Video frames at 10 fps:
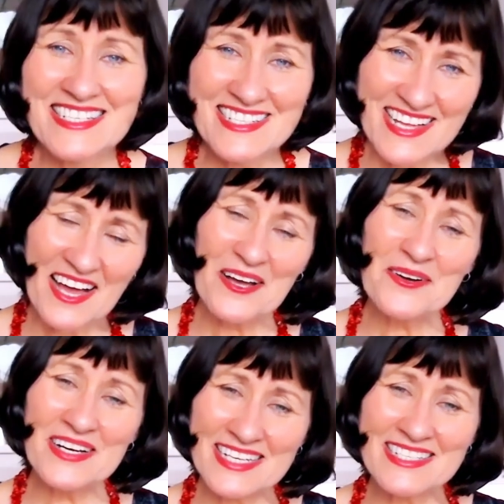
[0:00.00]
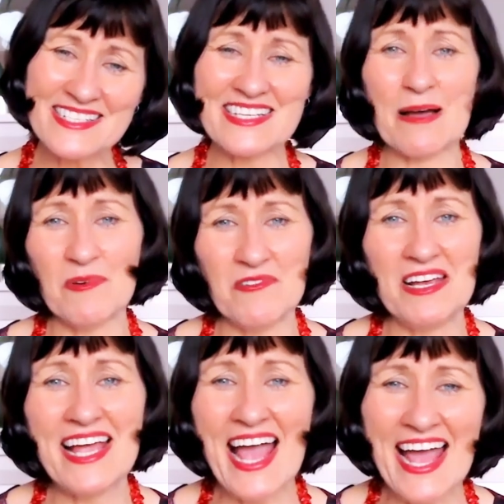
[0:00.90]
So in
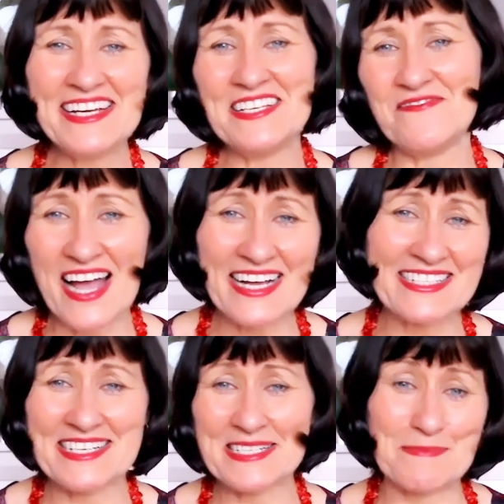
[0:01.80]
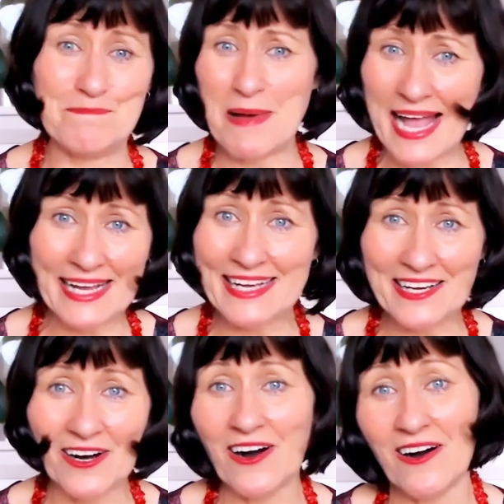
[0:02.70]
summary, anti-vaxxers
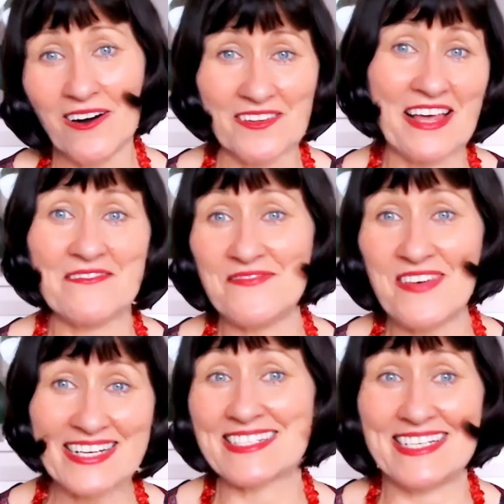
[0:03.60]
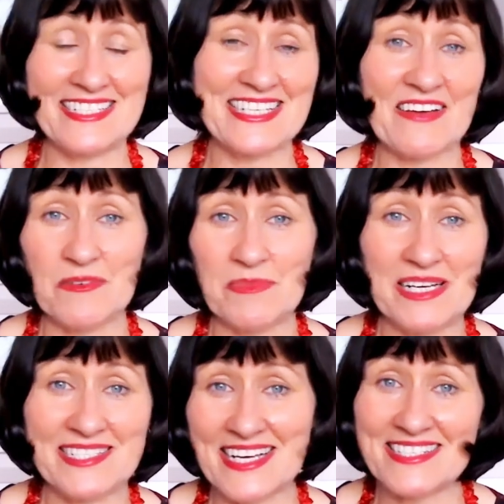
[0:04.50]
banging on that vaccines haven't
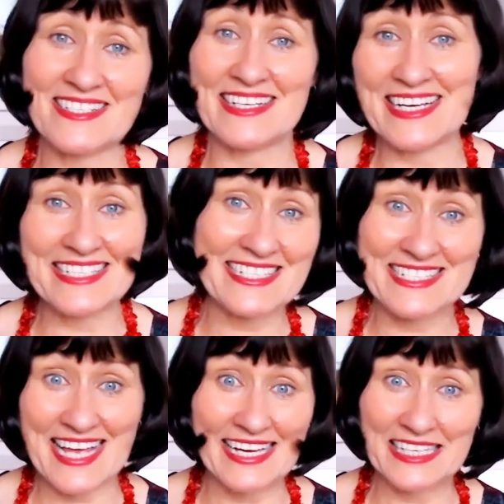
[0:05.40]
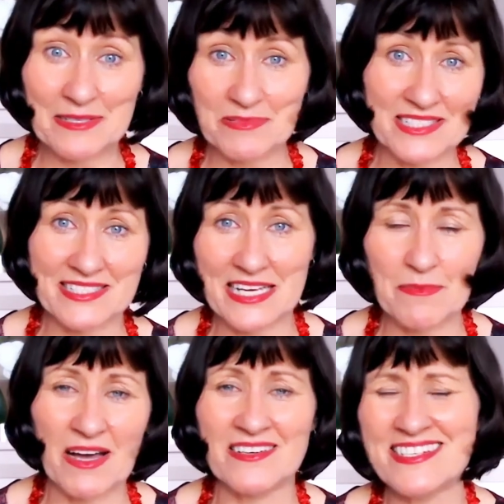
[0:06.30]
been tested against saline
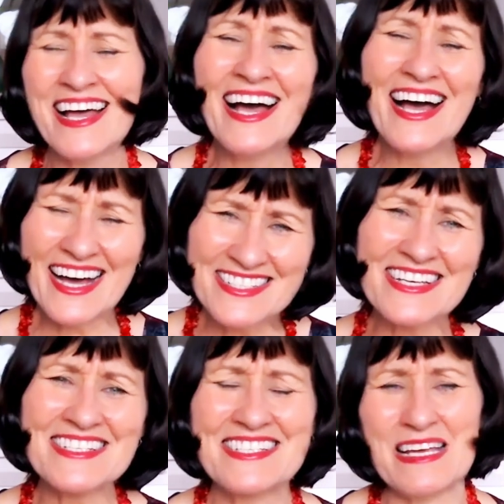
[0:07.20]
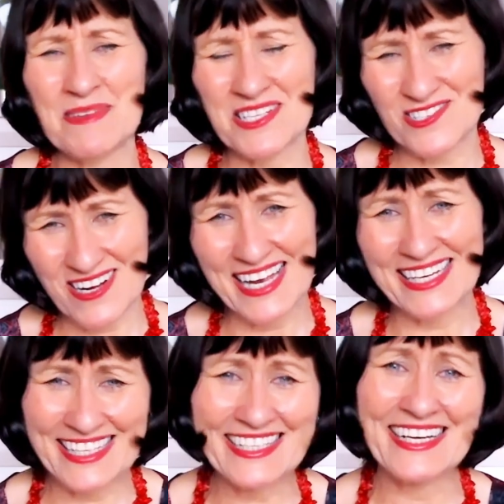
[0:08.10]
placebos are just
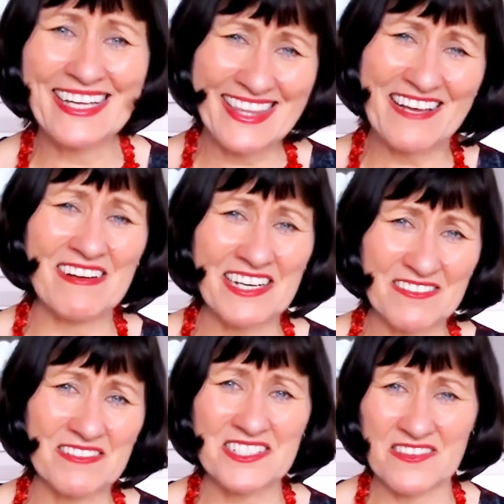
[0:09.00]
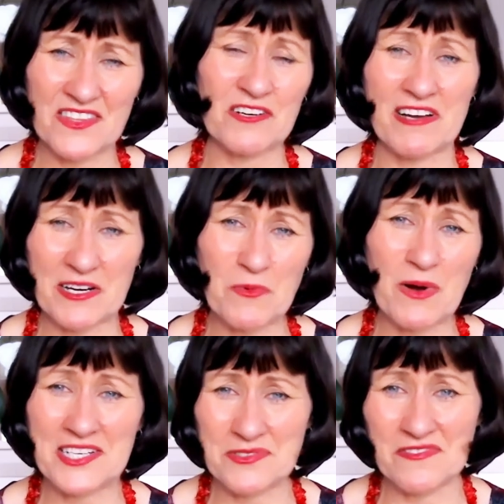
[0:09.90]
demonstrating their ignorance of the correct
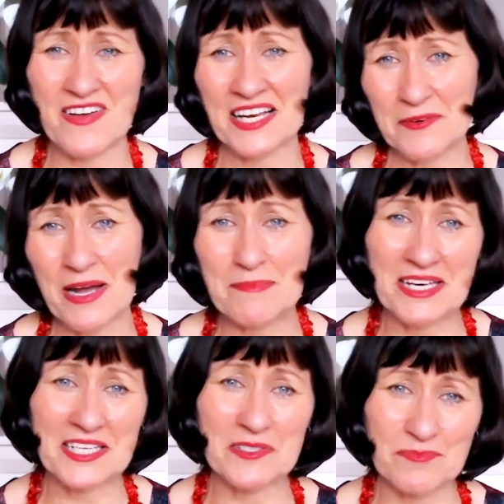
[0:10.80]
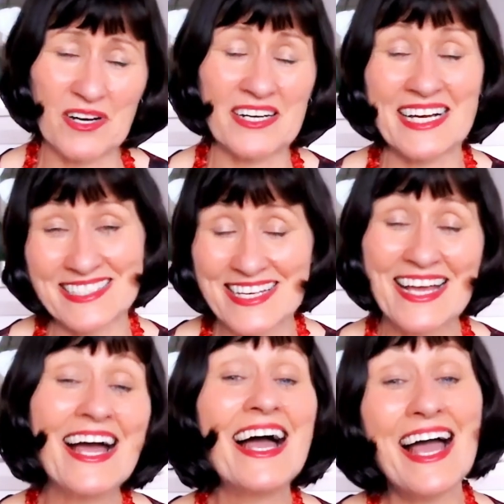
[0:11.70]
way to evaluate medical products
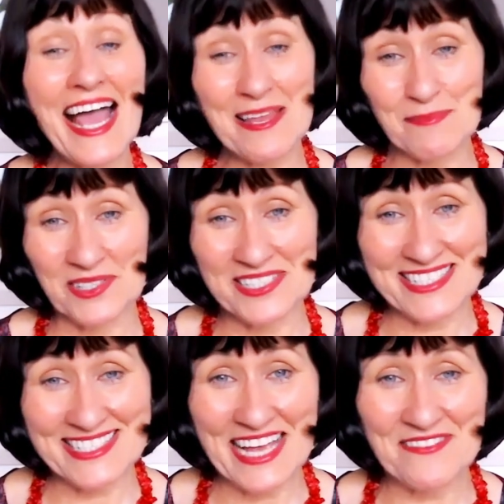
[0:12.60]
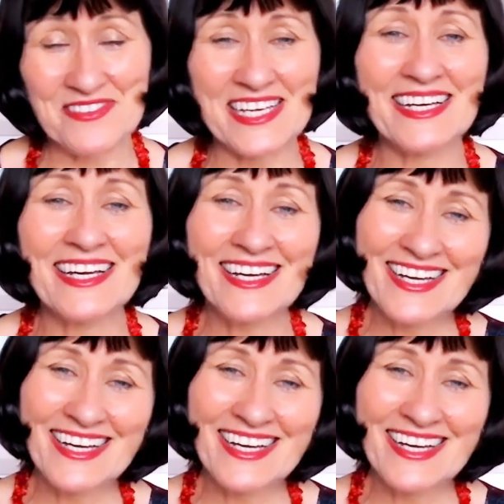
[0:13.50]
and monitor safety.